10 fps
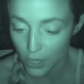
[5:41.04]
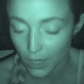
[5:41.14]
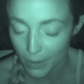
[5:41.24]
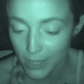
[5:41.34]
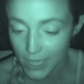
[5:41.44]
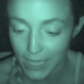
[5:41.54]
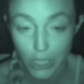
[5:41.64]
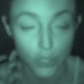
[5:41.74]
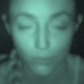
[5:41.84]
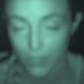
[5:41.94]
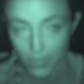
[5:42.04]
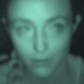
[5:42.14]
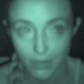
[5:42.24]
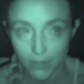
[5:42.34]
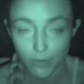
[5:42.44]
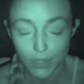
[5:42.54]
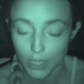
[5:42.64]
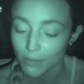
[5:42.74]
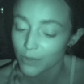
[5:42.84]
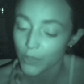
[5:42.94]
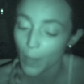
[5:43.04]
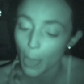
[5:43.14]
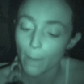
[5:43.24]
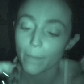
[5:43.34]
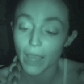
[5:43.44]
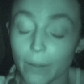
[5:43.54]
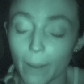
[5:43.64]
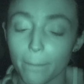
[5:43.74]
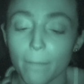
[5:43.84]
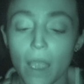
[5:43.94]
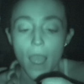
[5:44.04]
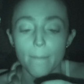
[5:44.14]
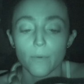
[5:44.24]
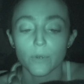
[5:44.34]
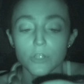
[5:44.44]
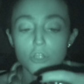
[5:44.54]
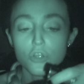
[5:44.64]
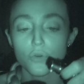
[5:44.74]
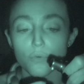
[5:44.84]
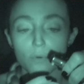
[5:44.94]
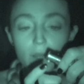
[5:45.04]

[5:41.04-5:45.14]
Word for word: talk about it. I don't wanna talk about it. I don't wanna talk about it. Anyway, I'm going to,